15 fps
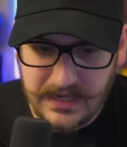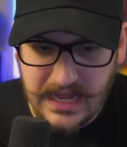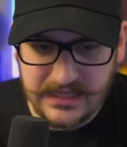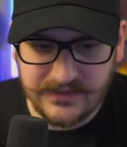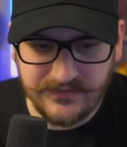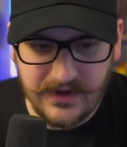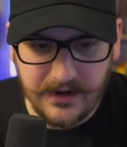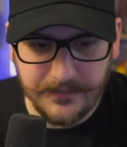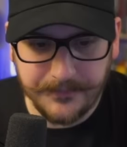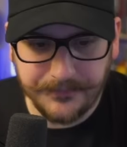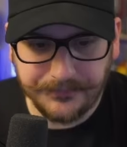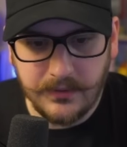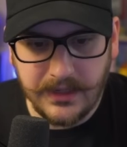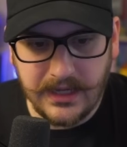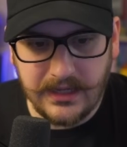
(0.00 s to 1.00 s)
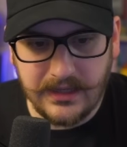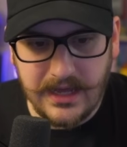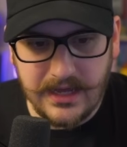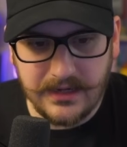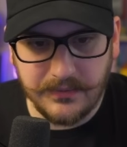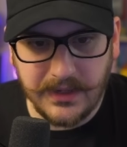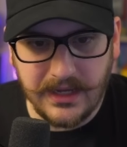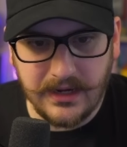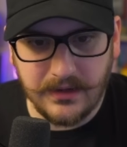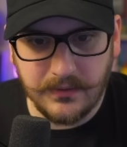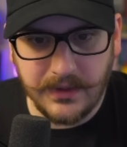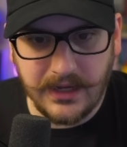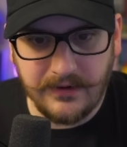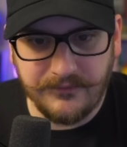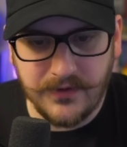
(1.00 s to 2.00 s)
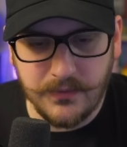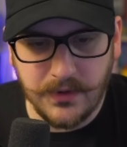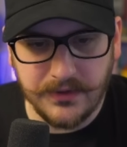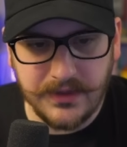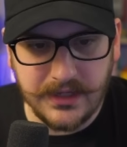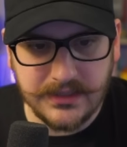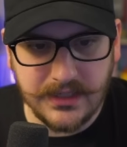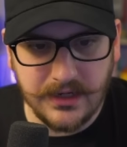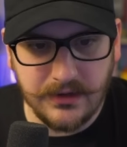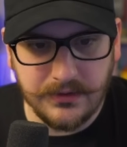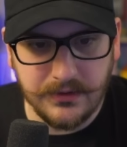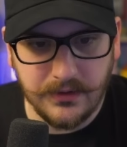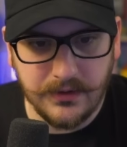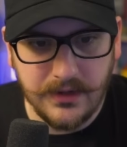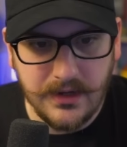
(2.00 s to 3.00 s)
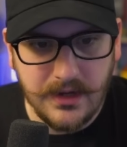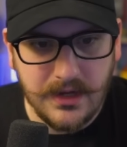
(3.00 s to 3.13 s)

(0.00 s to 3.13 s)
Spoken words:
That's fair. We got a few more things to go through.